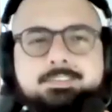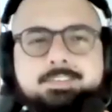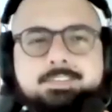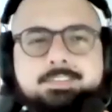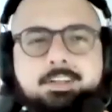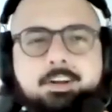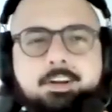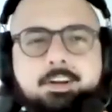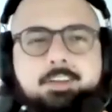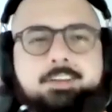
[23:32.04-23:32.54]

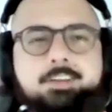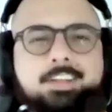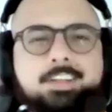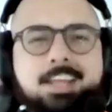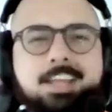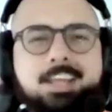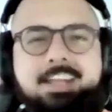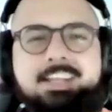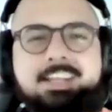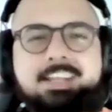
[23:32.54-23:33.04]
I thought
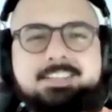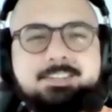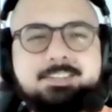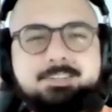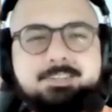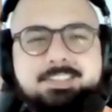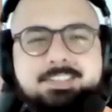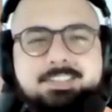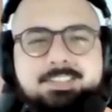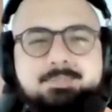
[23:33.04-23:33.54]
Han has a
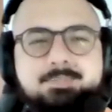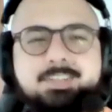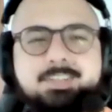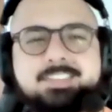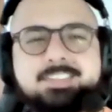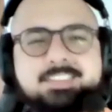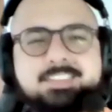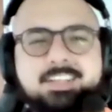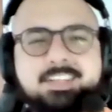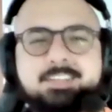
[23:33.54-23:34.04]
question,
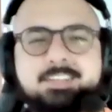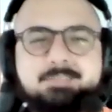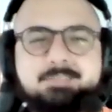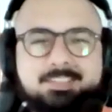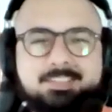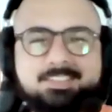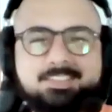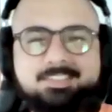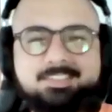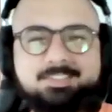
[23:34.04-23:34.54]
but yeah, he
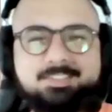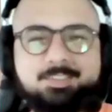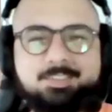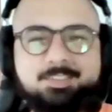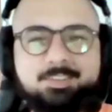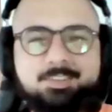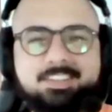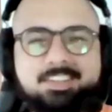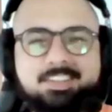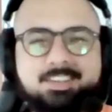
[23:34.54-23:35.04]
was
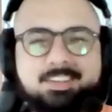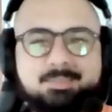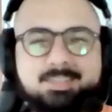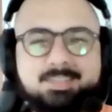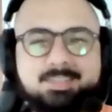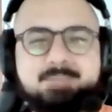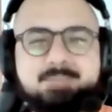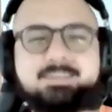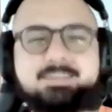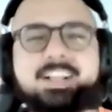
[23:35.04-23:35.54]
showing the
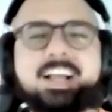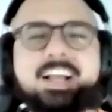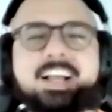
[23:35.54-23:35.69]
thumbs up.